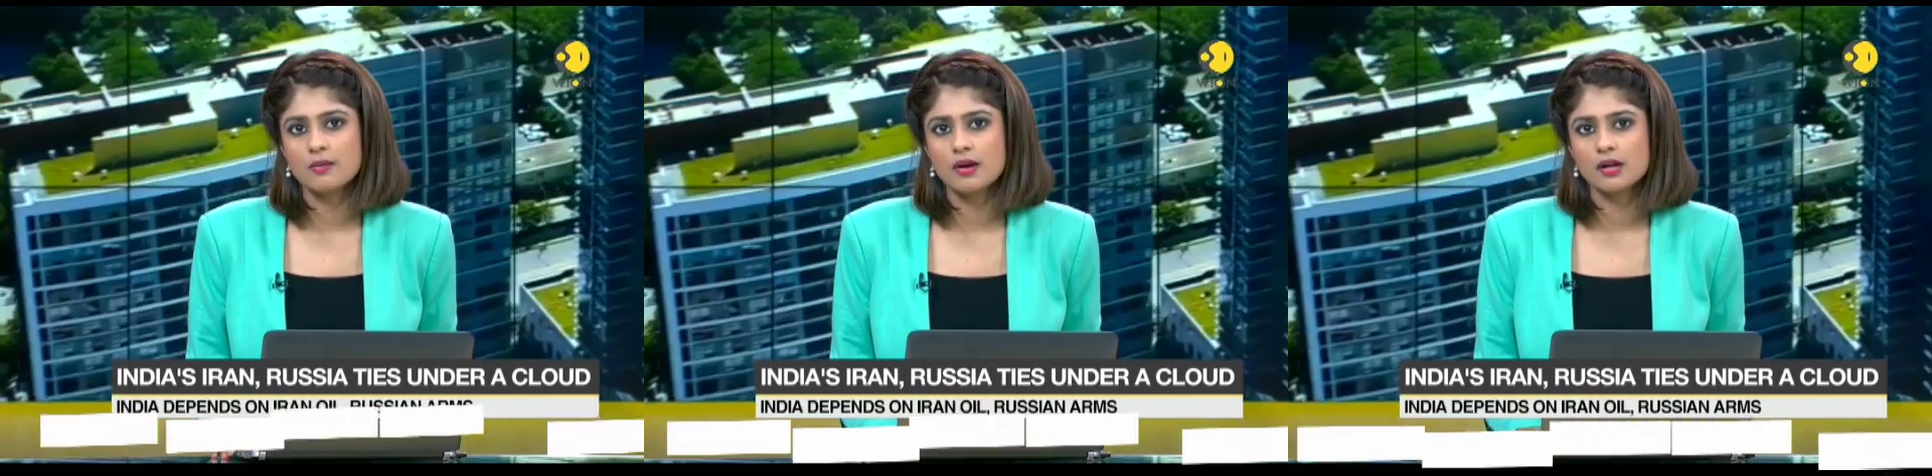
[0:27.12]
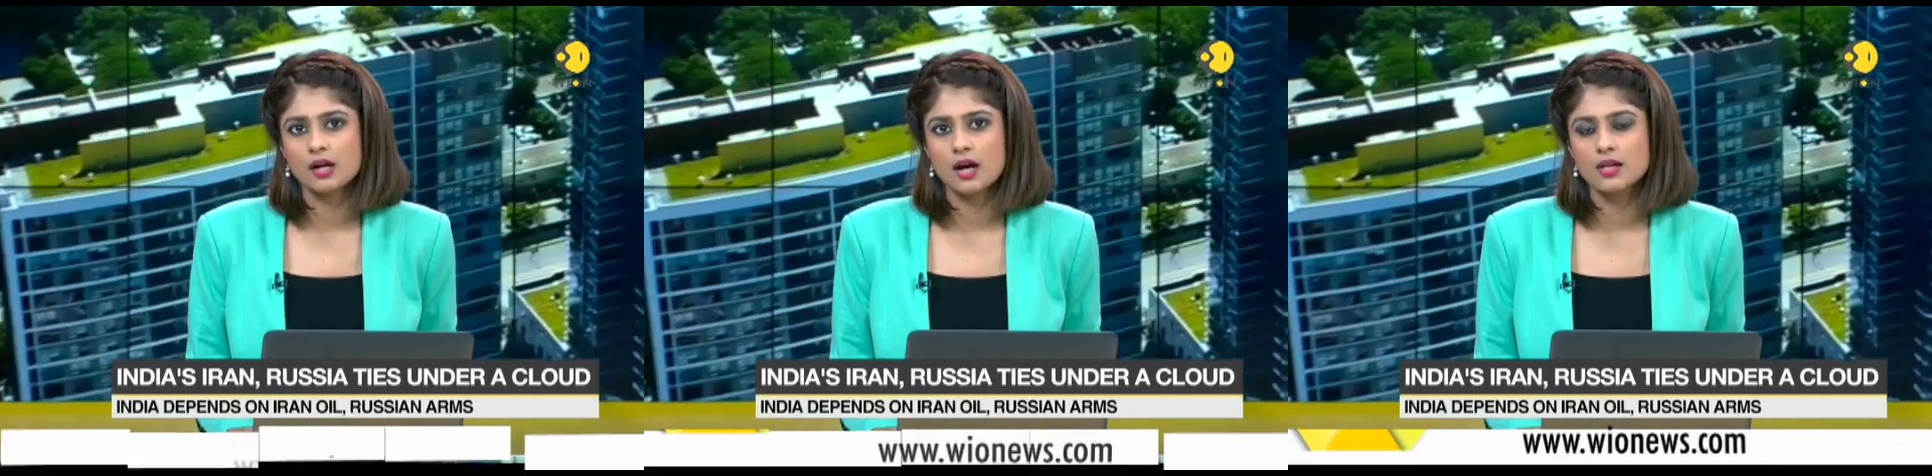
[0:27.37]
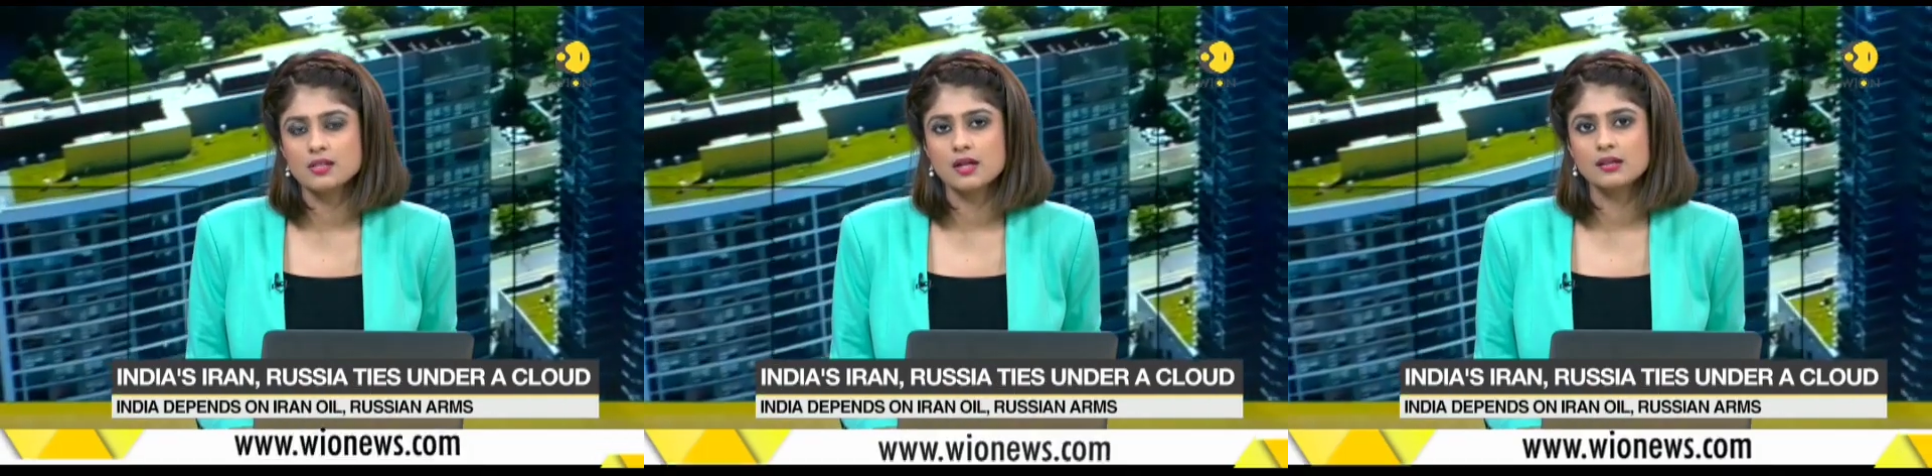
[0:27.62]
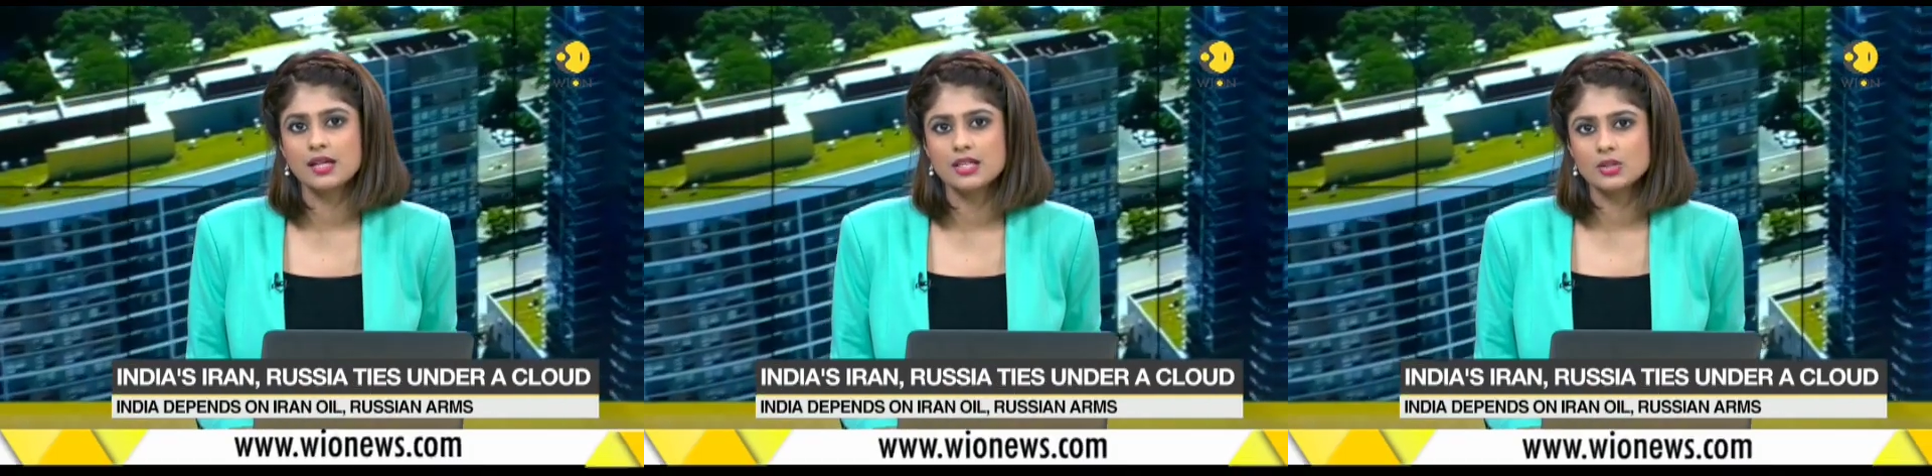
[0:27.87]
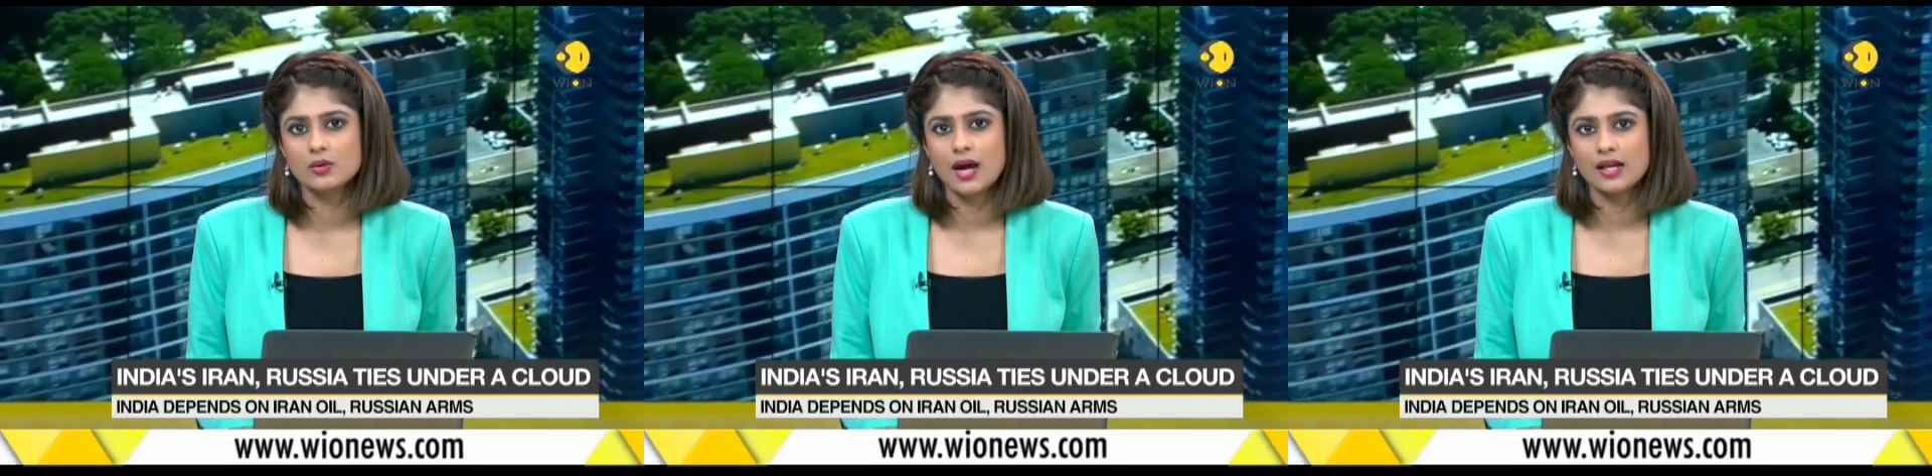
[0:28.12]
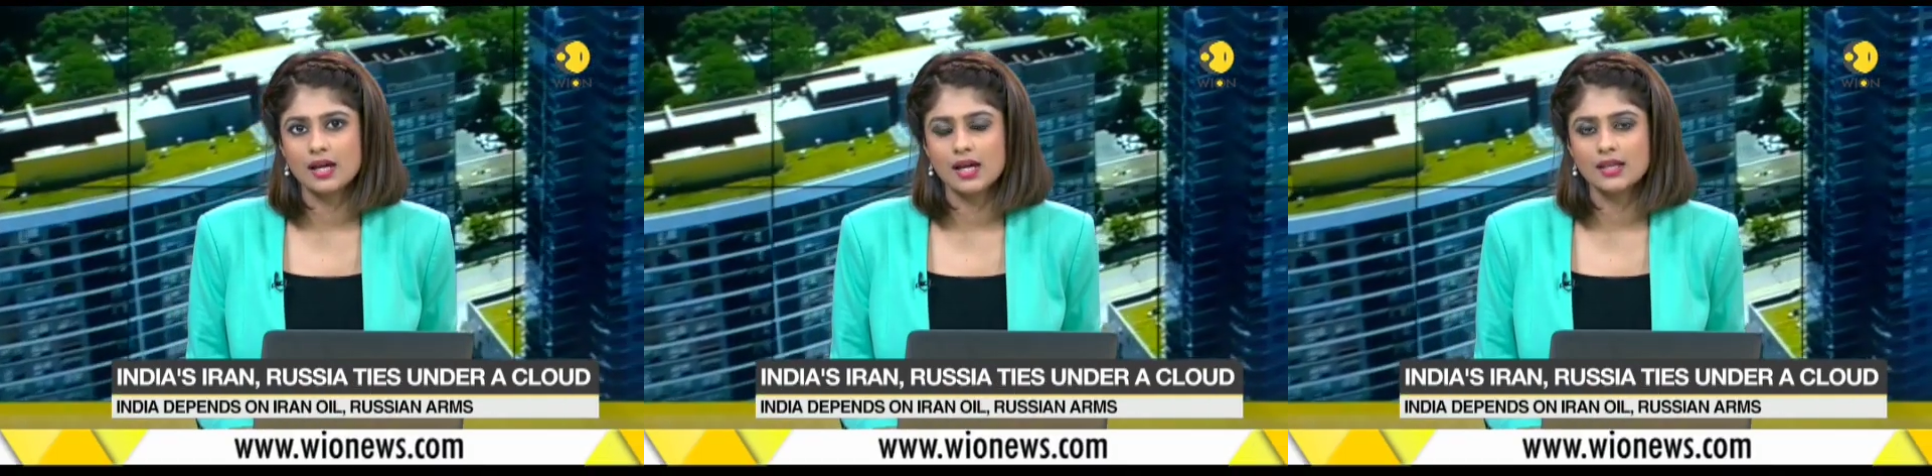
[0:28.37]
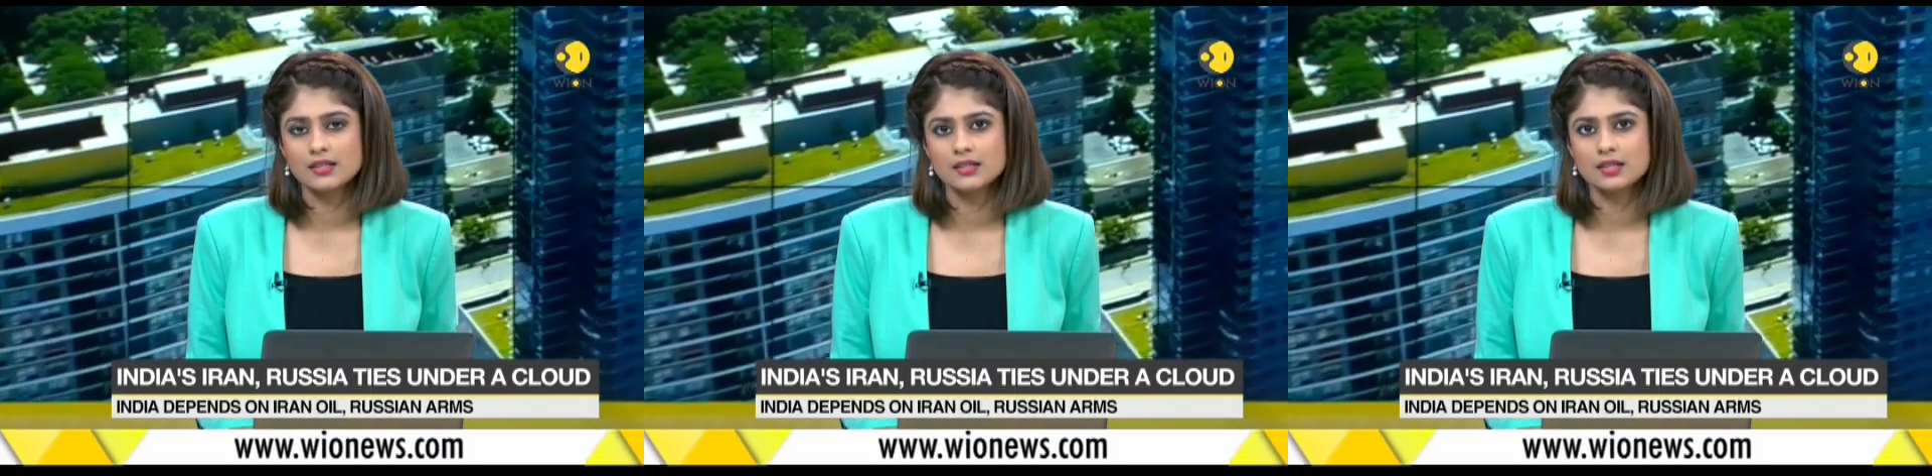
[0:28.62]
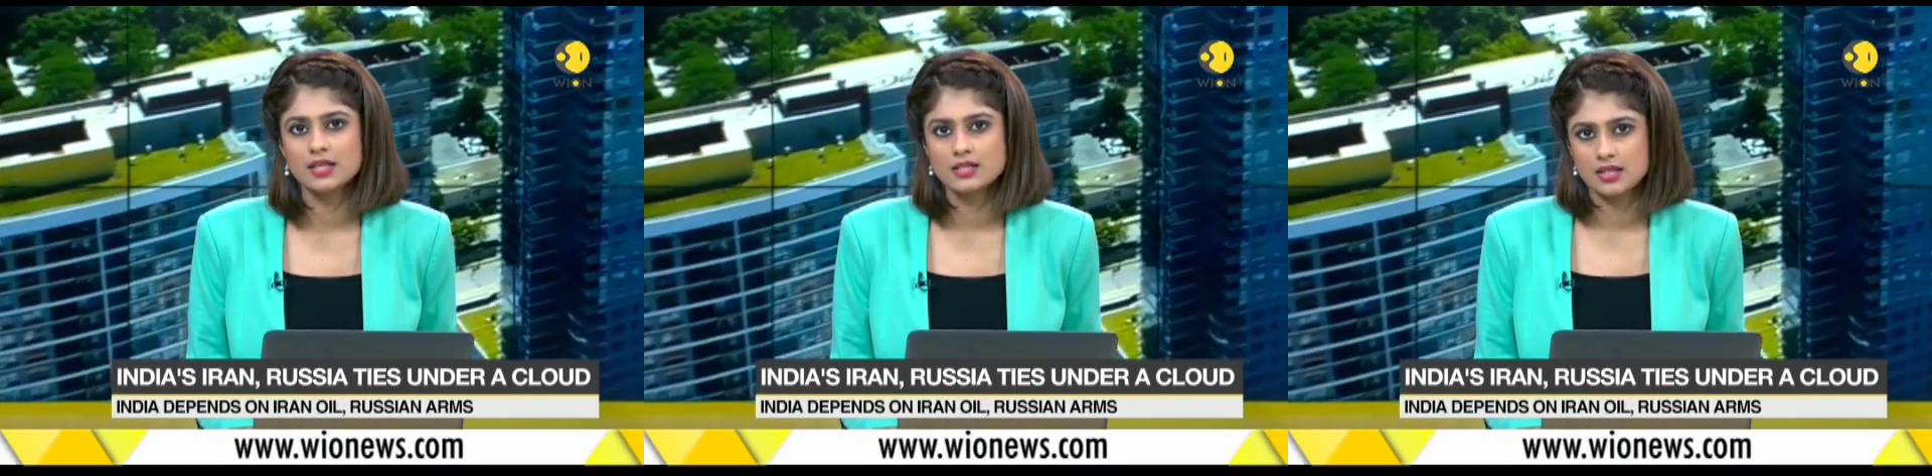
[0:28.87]
America's NATO ally
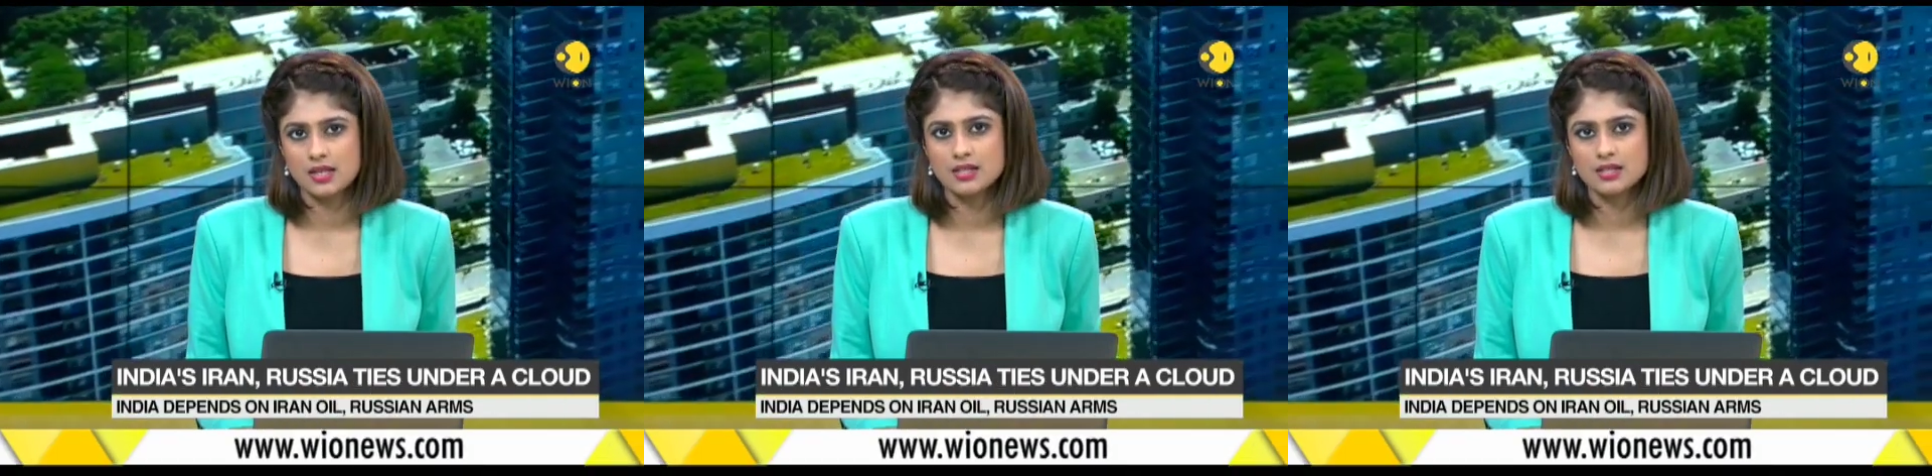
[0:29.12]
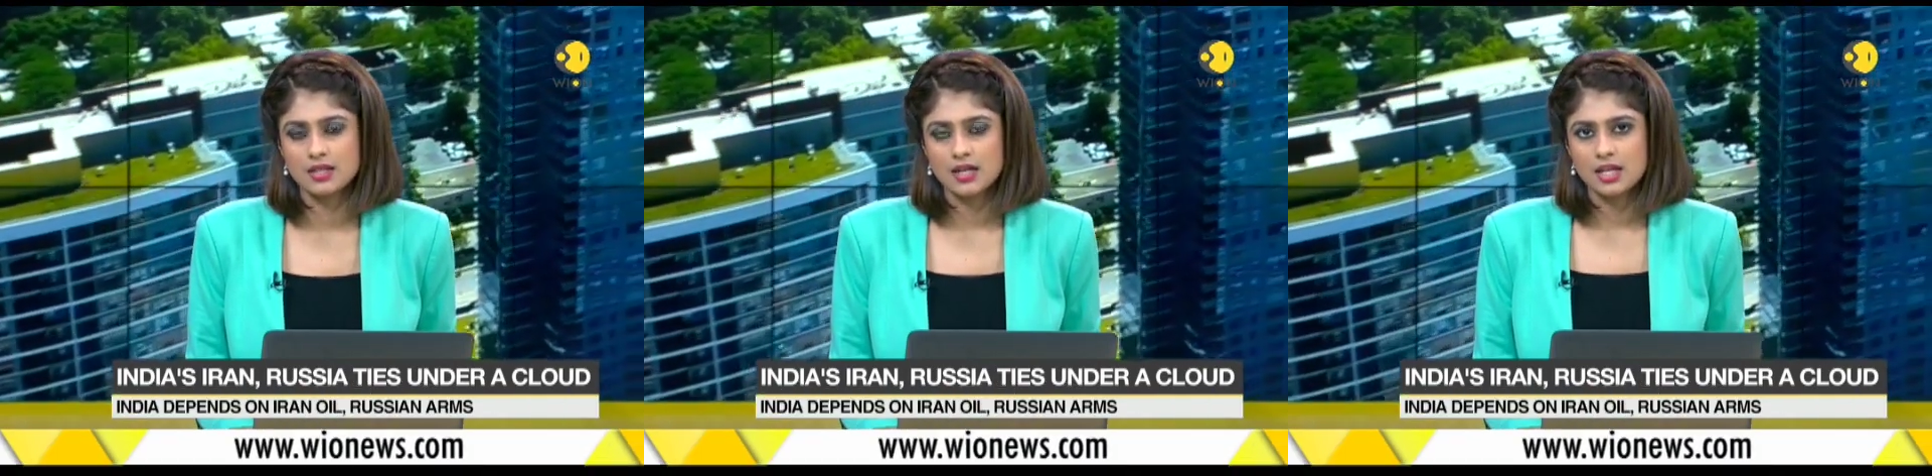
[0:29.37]
Turkey says